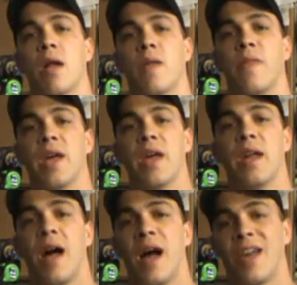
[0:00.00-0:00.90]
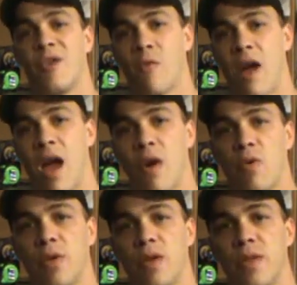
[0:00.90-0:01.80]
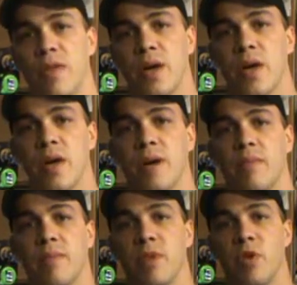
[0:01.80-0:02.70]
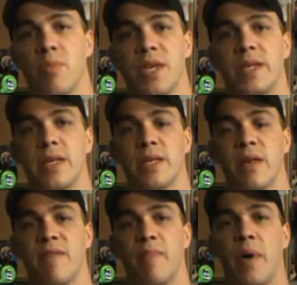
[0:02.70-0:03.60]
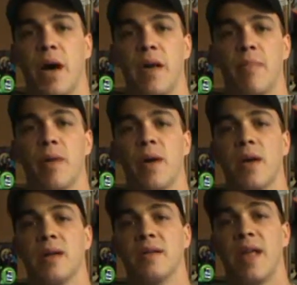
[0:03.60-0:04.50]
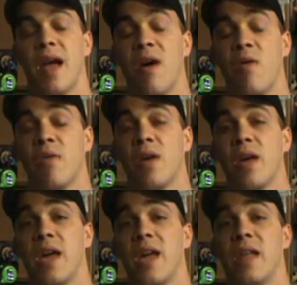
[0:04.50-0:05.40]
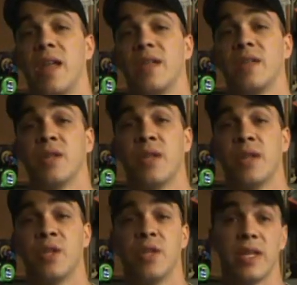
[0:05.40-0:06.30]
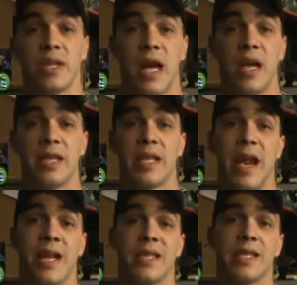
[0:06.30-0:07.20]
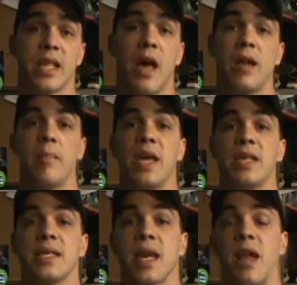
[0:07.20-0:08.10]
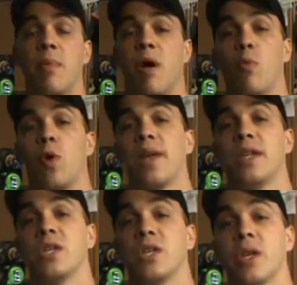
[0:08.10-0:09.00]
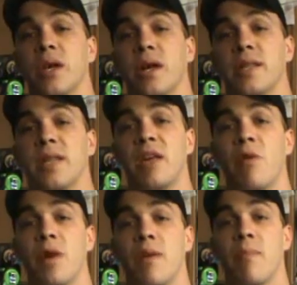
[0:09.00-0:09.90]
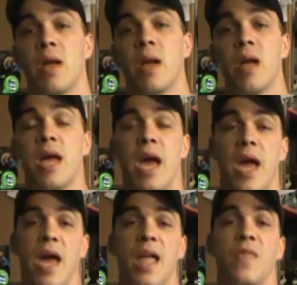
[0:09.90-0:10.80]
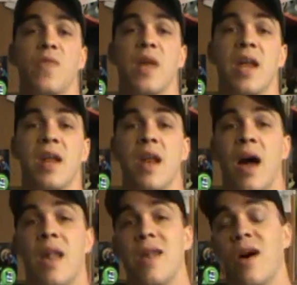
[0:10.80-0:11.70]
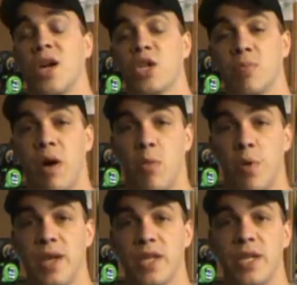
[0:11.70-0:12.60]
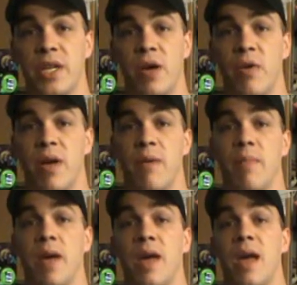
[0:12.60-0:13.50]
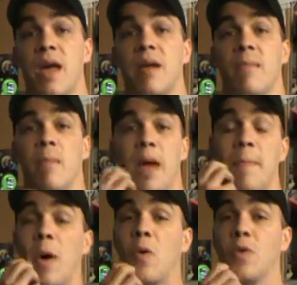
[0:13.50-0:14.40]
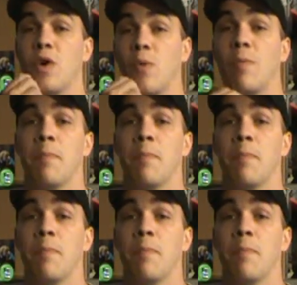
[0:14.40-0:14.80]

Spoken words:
then I ground the little pieces of pipe down and to the size that I could slide them inside of my 1-inch DOM, and then I notched my 1-inch DOM and made my own little